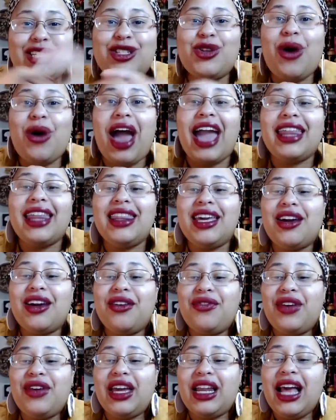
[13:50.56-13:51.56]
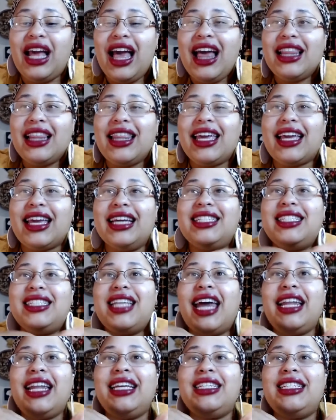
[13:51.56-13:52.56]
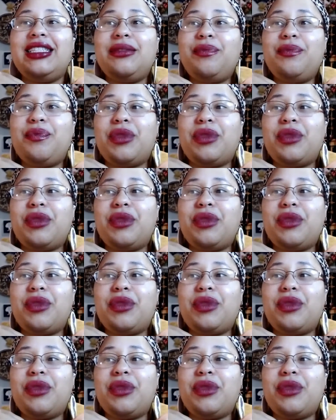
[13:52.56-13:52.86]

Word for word: So I think of it like it's not as